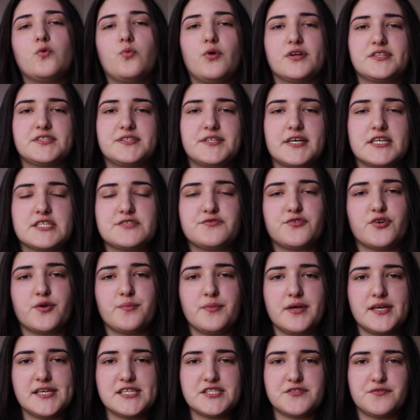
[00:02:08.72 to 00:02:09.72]
What's next for
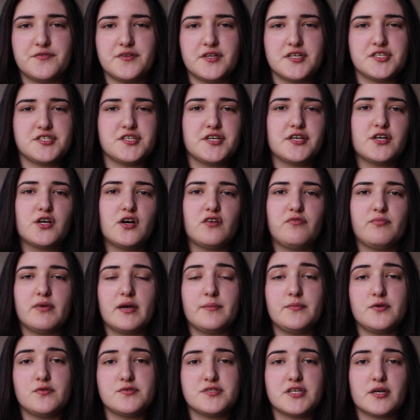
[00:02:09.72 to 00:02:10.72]
me is finishing off my
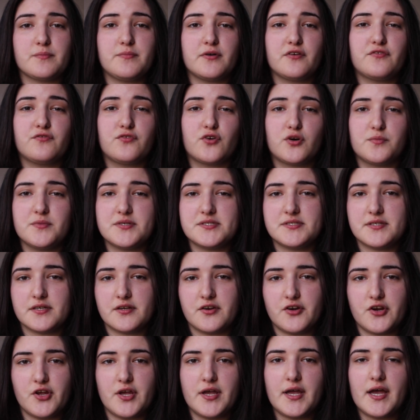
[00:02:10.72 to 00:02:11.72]
music performance
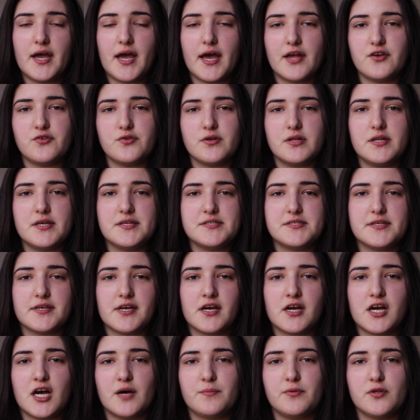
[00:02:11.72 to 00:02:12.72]
degree and releasing
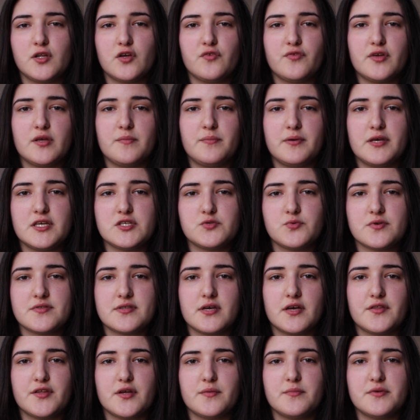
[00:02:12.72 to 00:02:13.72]
a couple of EPs with
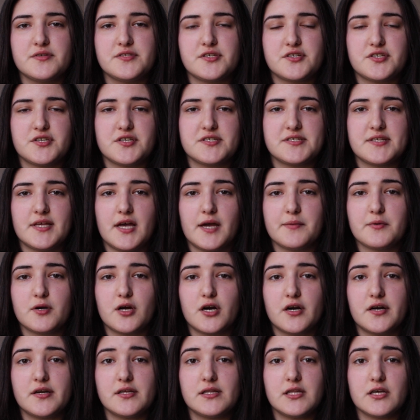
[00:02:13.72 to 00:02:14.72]
other musicians that I'm
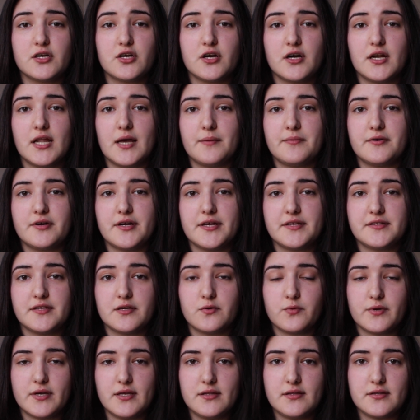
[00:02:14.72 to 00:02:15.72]
currently
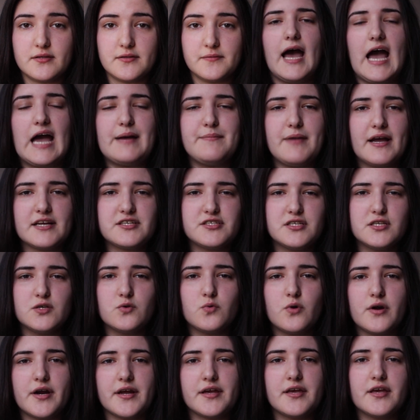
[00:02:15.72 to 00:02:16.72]
collaborating with. I'm actually
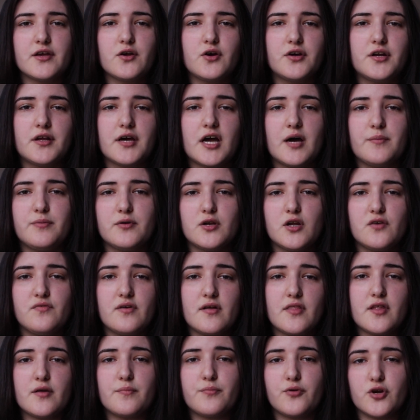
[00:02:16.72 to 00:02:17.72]
working on a couple of
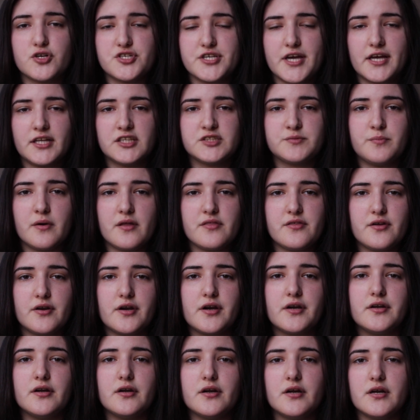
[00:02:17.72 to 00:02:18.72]
other projects, but they're
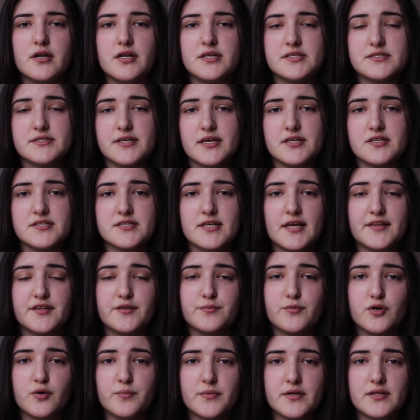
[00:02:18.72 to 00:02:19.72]
in early stages at the
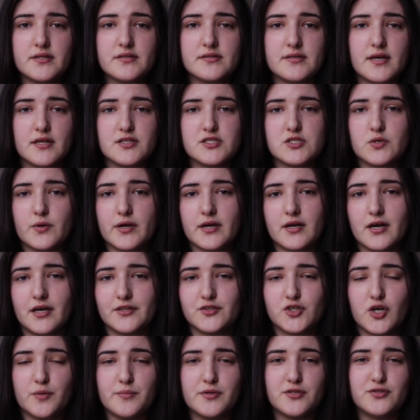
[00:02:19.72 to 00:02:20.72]
moment, and so I
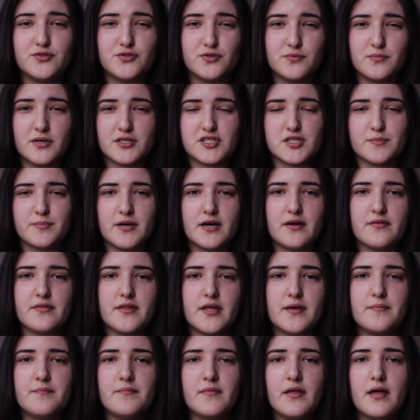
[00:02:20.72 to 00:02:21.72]
can't comment too much about
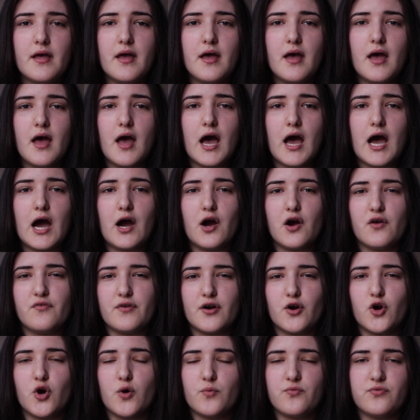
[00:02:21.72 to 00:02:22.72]
them.
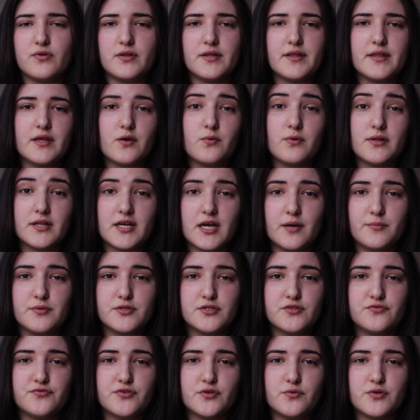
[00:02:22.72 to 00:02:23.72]
However, hopefully they will come
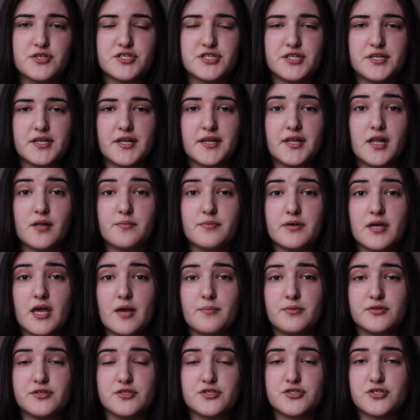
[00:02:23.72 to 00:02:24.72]
into fruition and I'll be
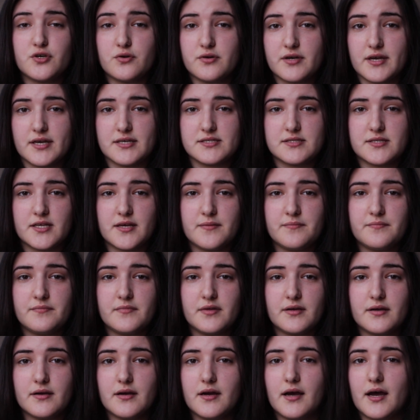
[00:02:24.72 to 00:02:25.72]
able to showcase them.
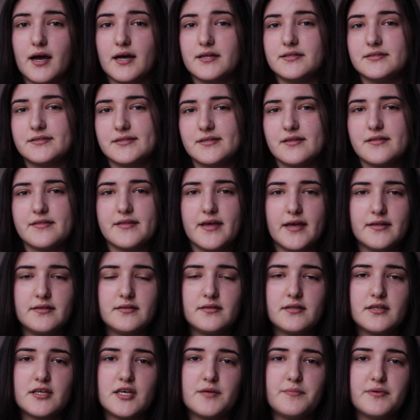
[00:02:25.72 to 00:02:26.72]
Until then,
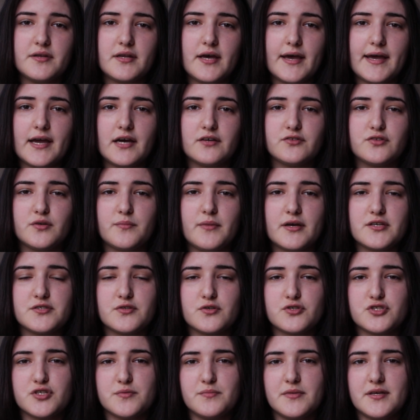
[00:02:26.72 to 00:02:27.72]
keep an eye out on my
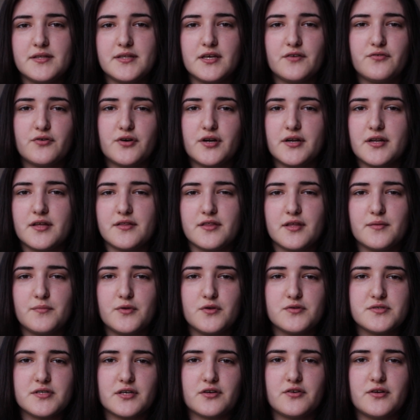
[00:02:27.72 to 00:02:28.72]
social media for anything
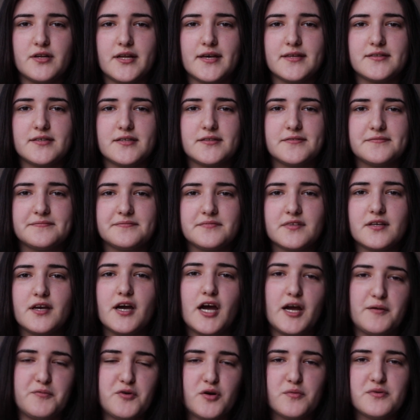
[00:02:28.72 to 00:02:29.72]
music related.
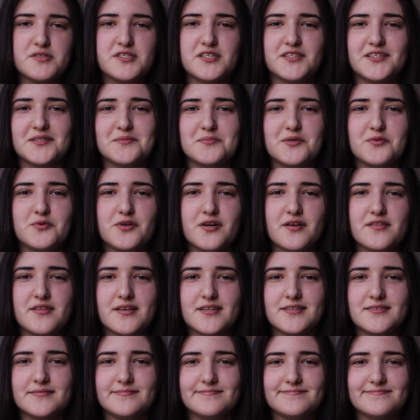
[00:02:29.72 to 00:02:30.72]
I promise it'll be worth it.